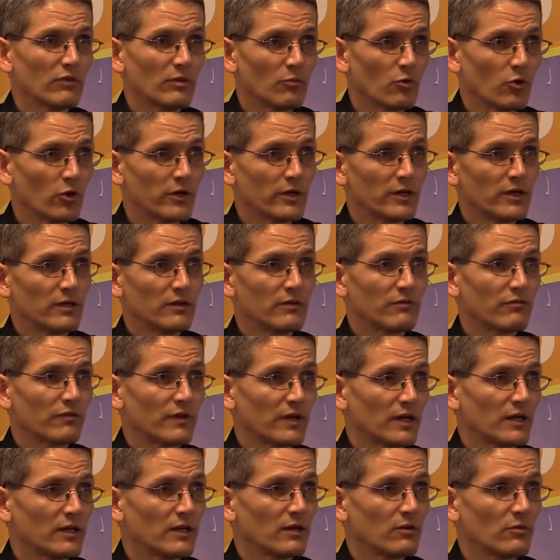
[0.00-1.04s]
morning and
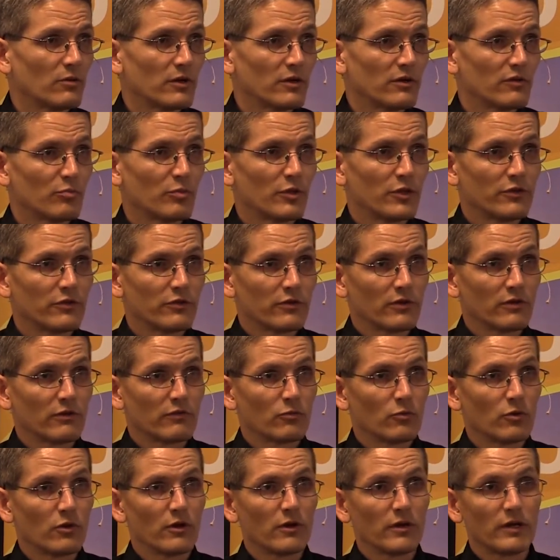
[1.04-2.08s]
find out what his blood sugars were,